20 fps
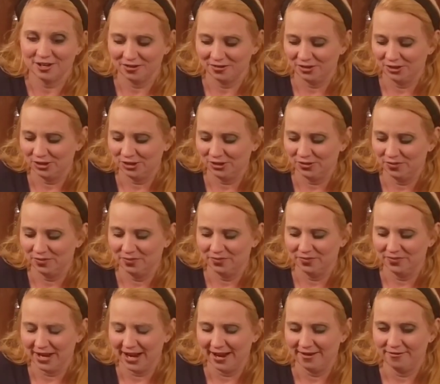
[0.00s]
just
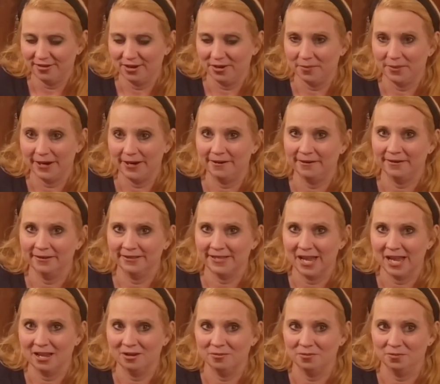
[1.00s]
having a parent
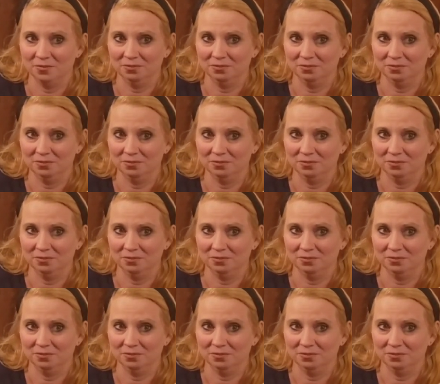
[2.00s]
that,